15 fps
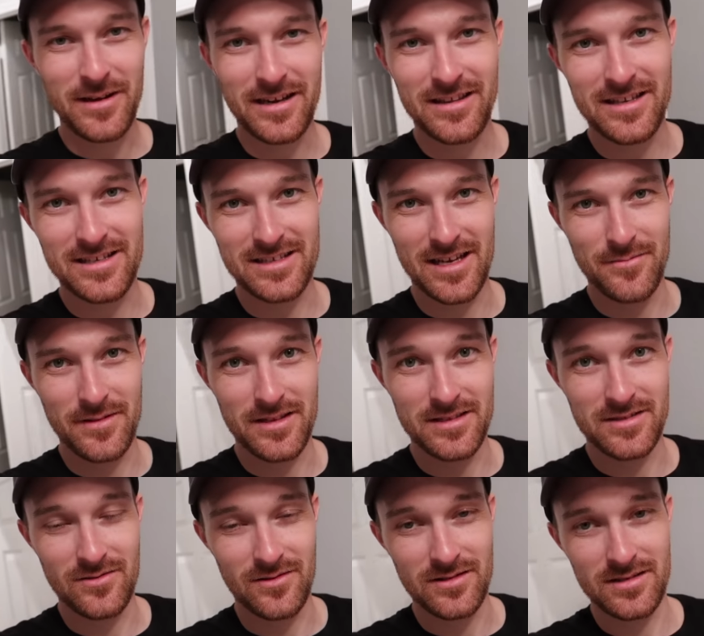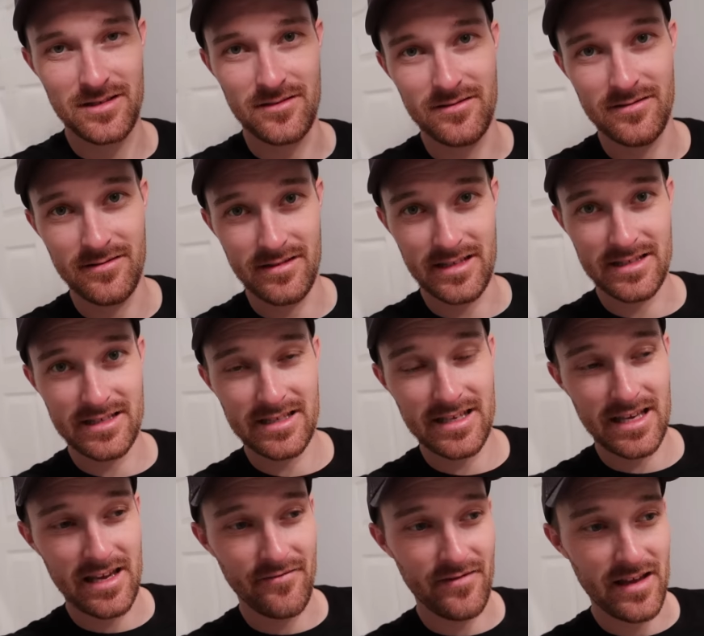picked these up at the store, so let's
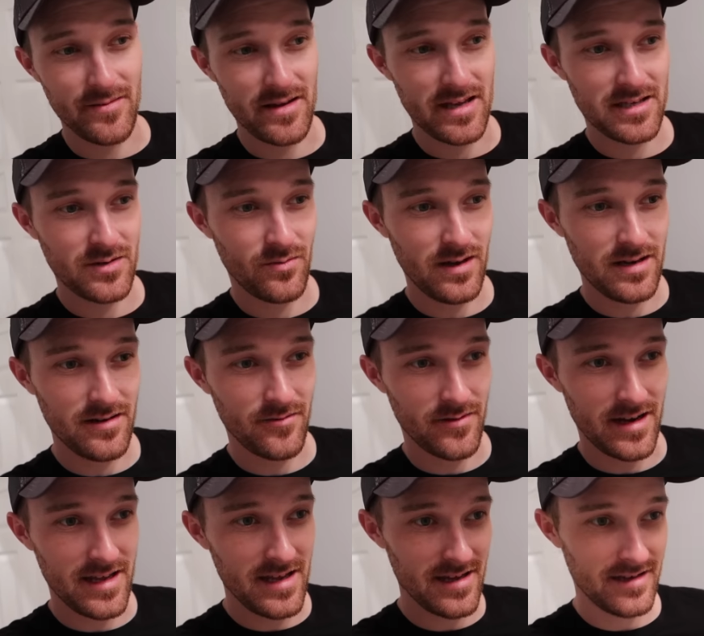give them each one. Ready?